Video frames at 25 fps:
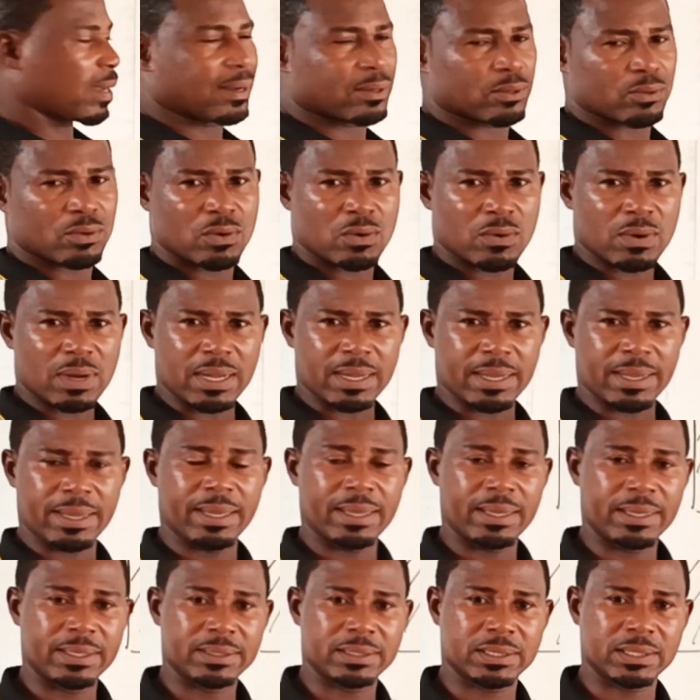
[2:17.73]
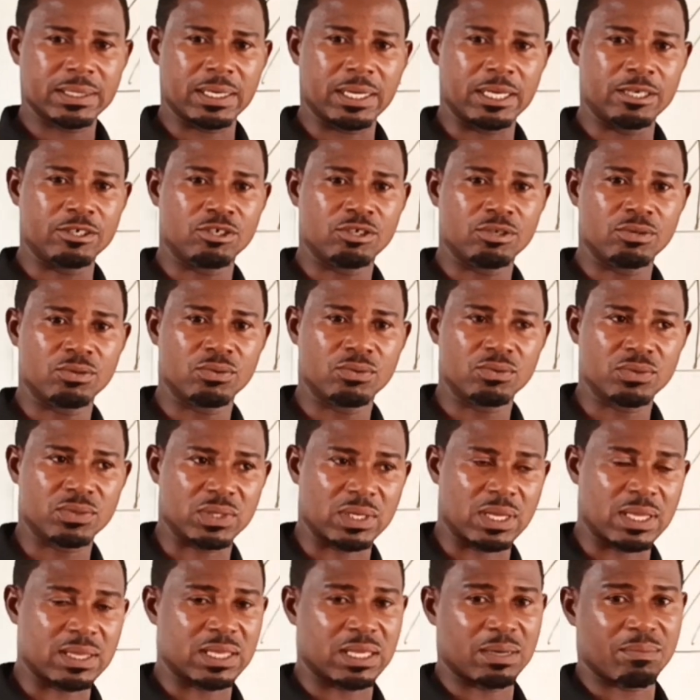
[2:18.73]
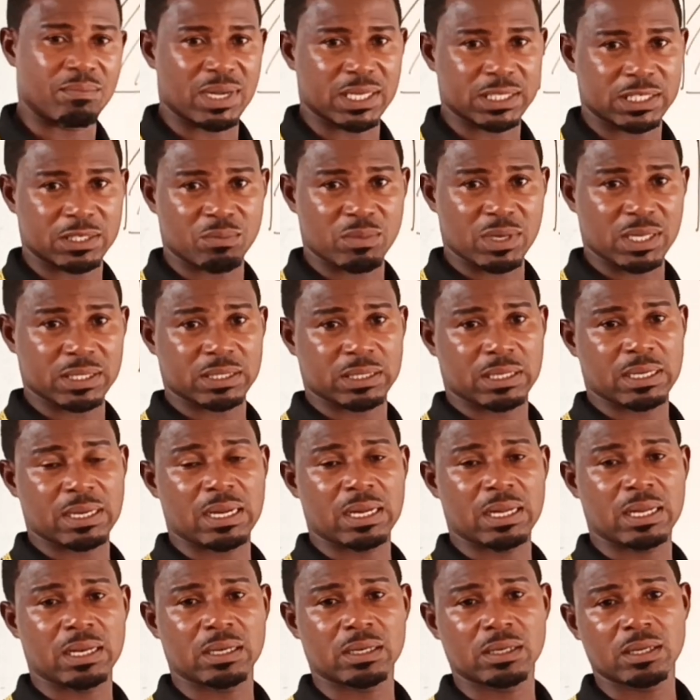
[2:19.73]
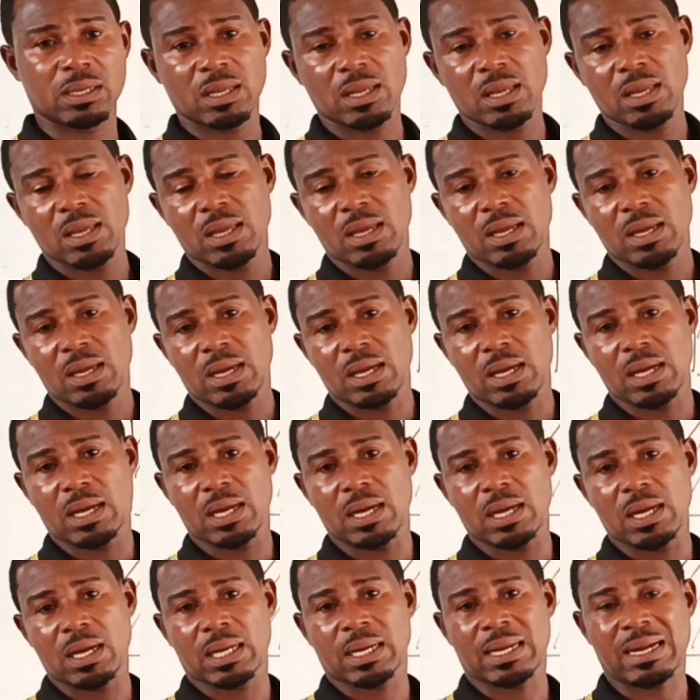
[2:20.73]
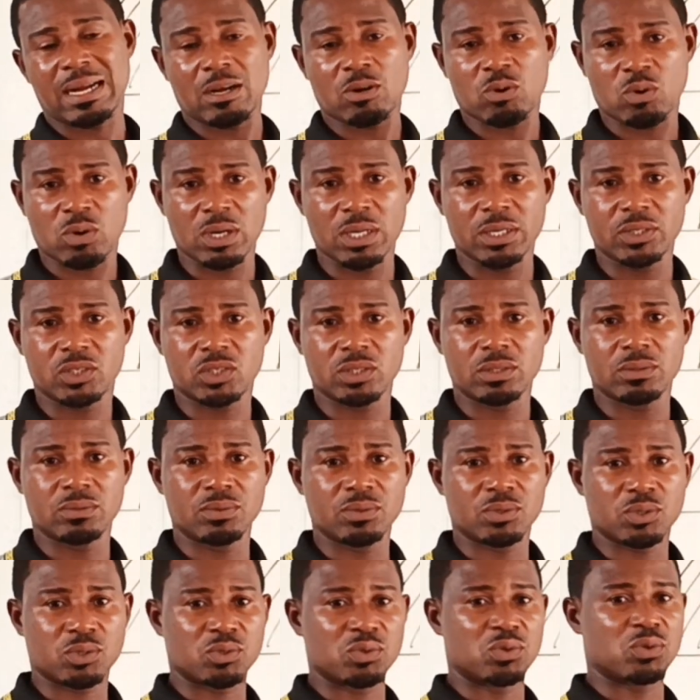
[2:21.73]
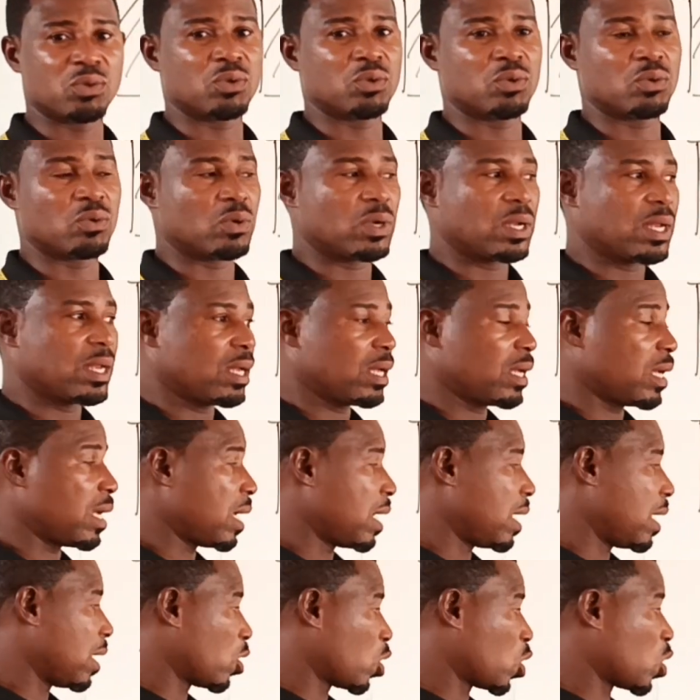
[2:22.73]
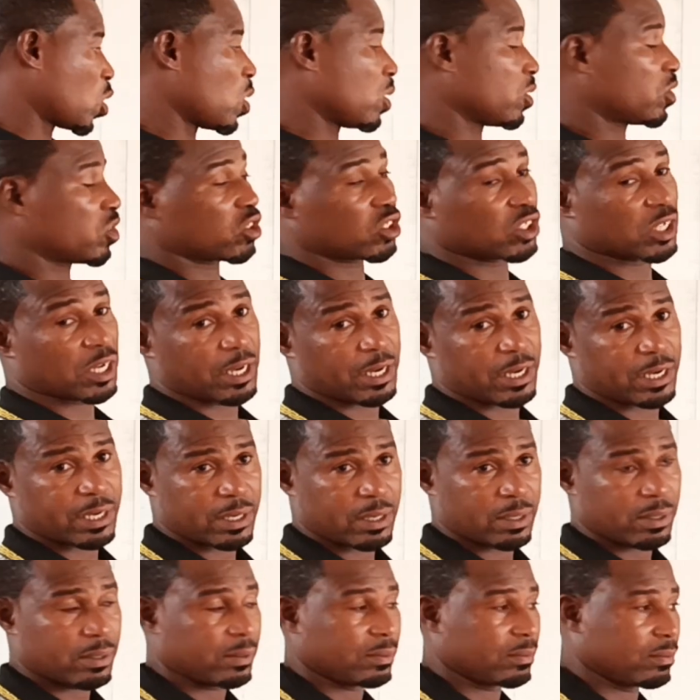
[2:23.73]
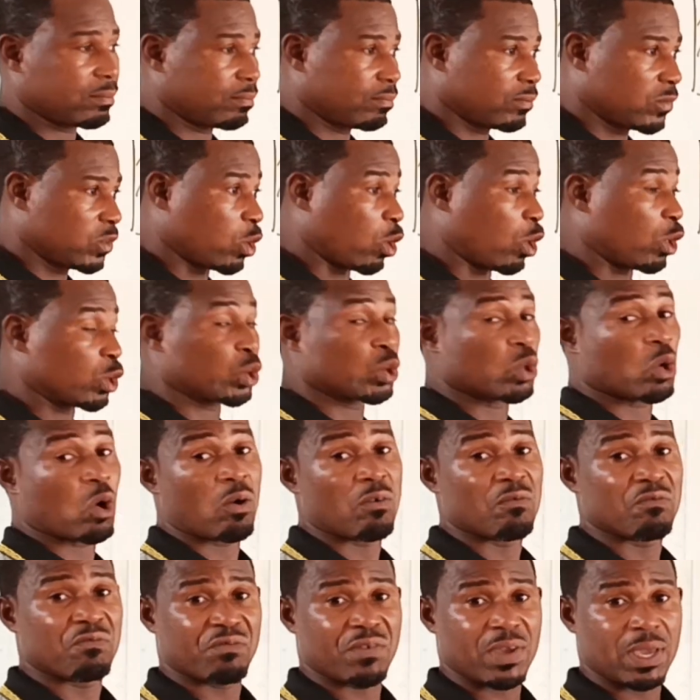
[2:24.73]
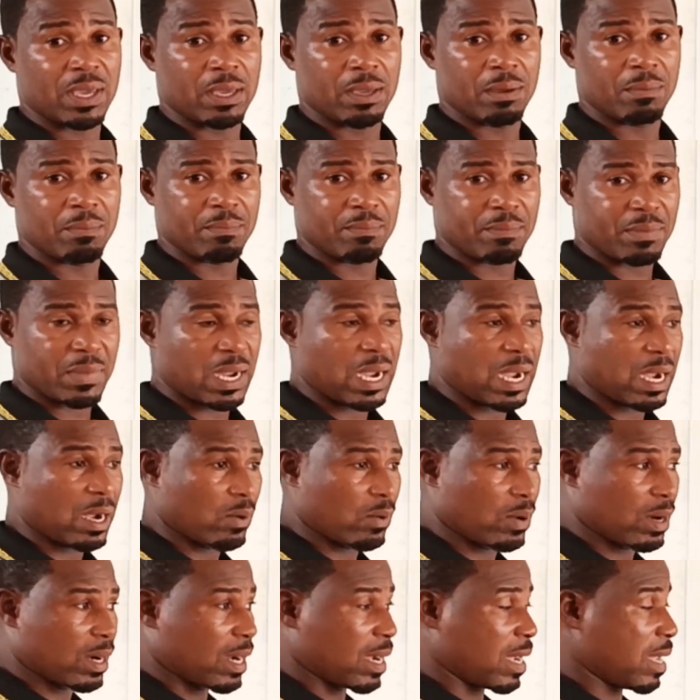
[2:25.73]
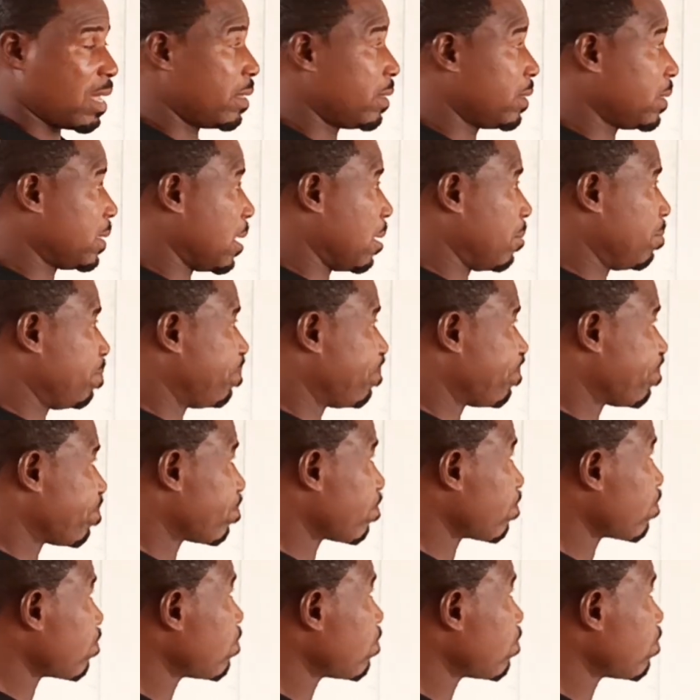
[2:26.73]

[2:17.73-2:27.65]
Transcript: We can go ahead and use the mathematical calculations to cross-check or to confirm our answer.